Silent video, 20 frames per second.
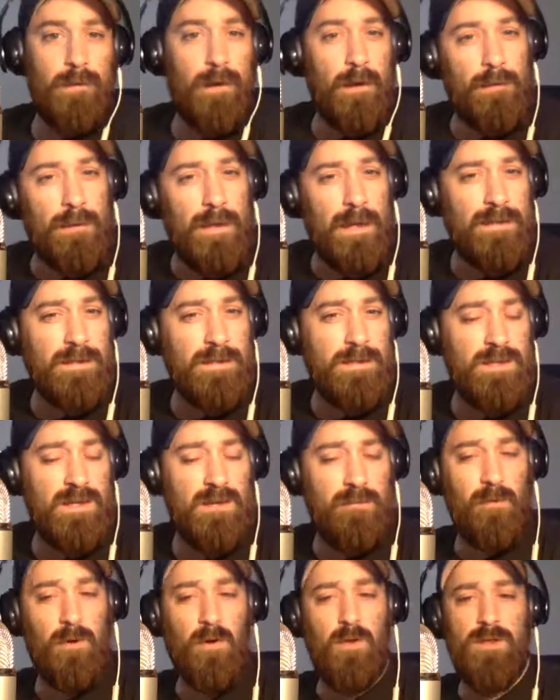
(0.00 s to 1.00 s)
I would like
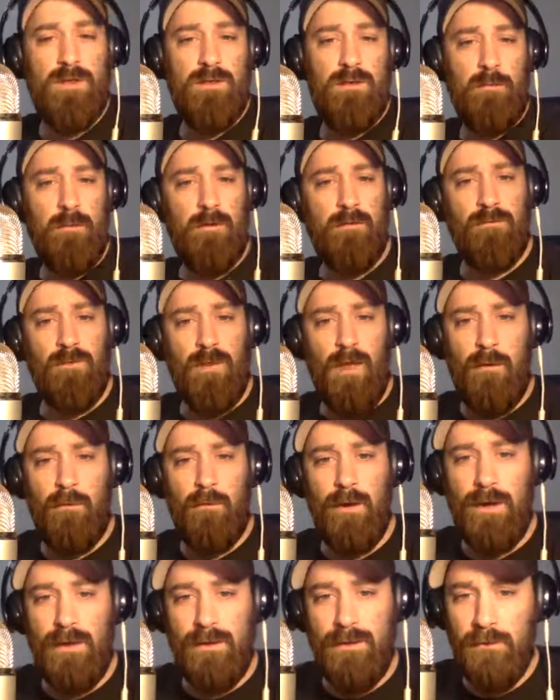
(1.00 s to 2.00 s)
to see both of them at
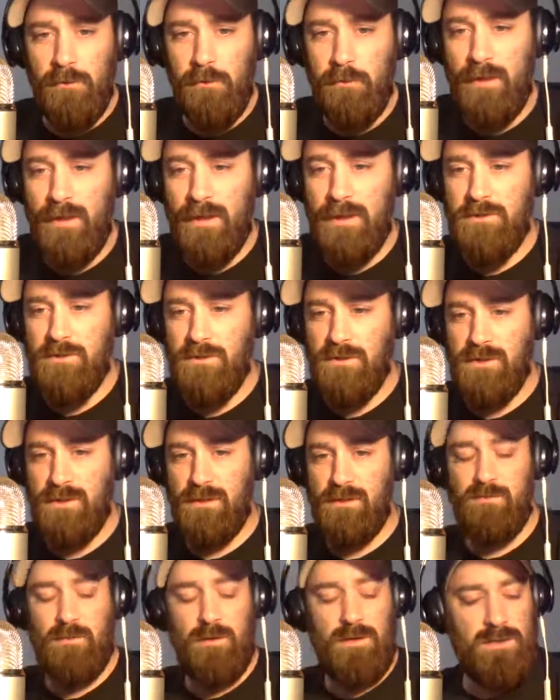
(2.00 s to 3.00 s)
flyweight. I think it would be
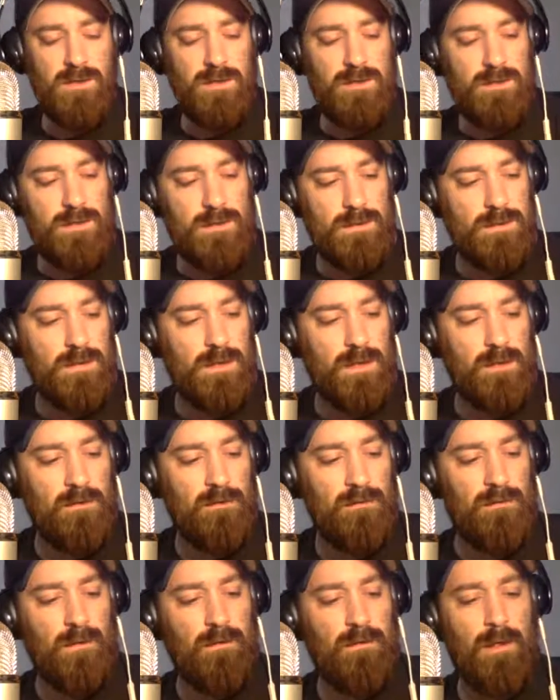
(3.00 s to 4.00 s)
interesting, especially
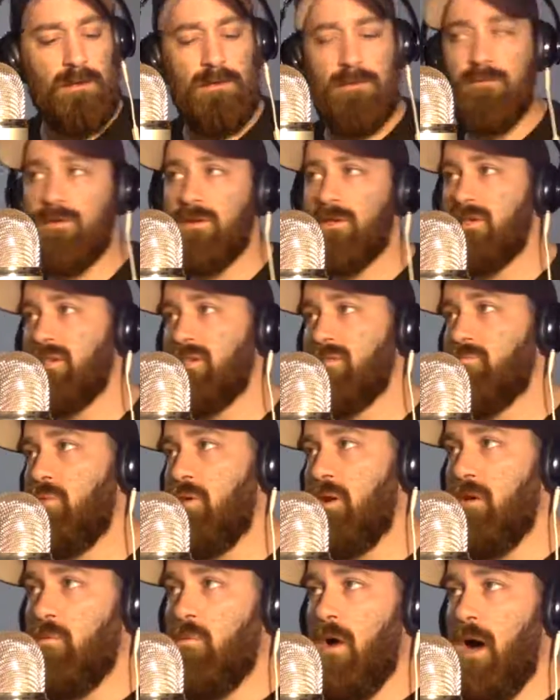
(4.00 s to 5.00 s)
since, like you said, that
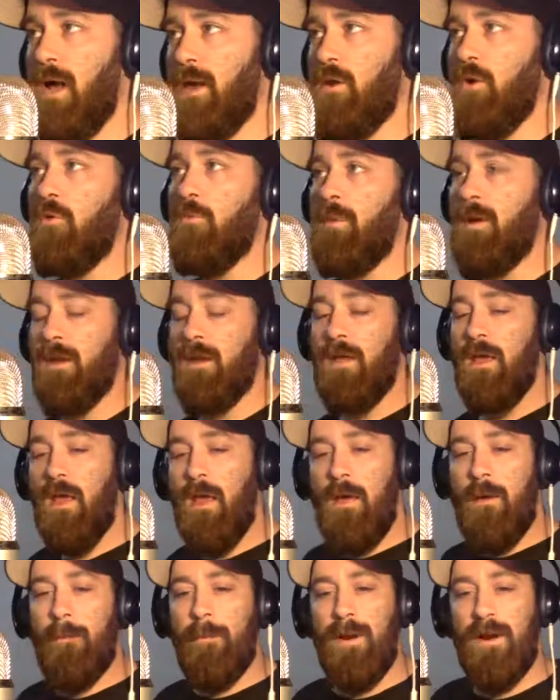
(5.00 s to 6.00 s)
division is pretty wide
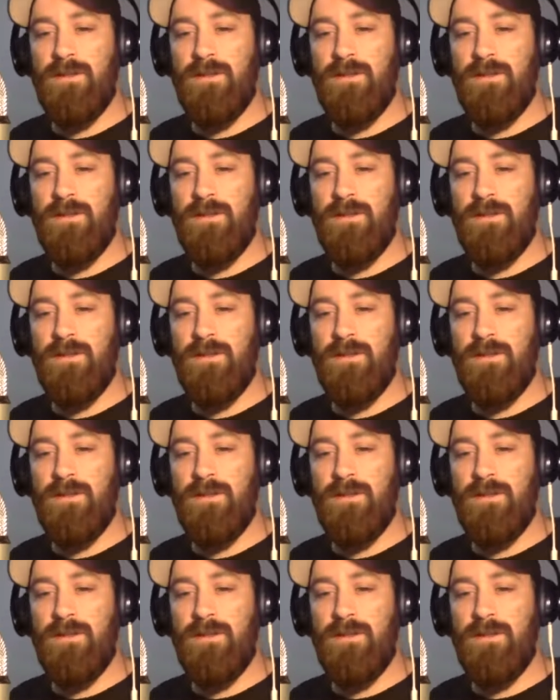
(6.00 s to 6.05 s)
open.